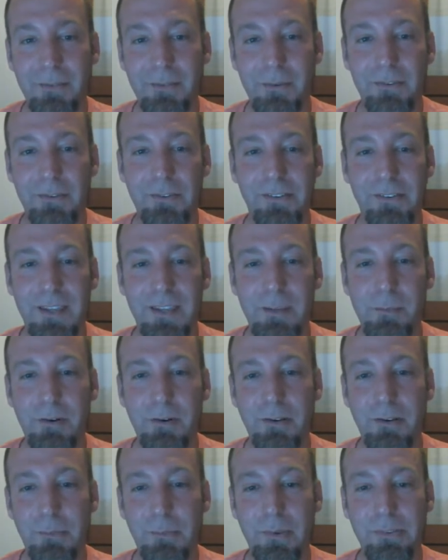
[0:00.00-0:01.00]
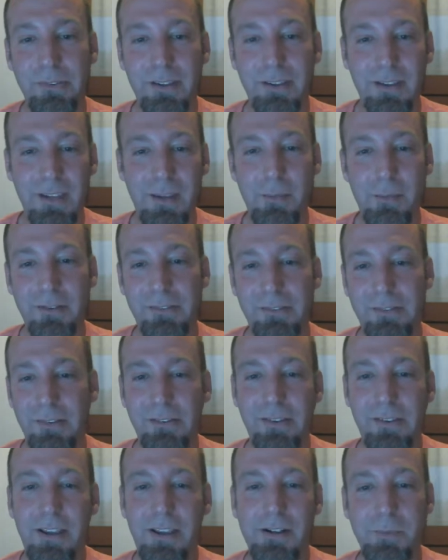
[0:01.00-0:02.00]
which is keeping us busy, keeping us
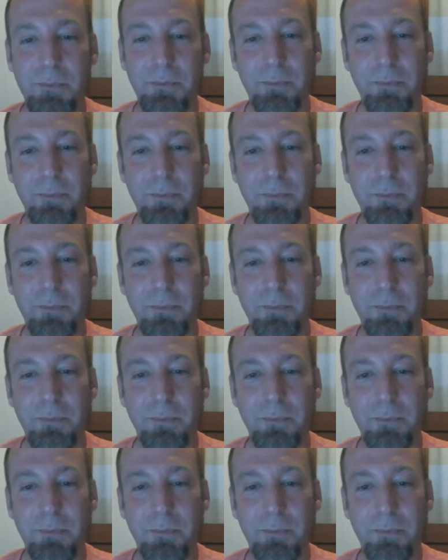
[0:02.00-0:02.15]
excited.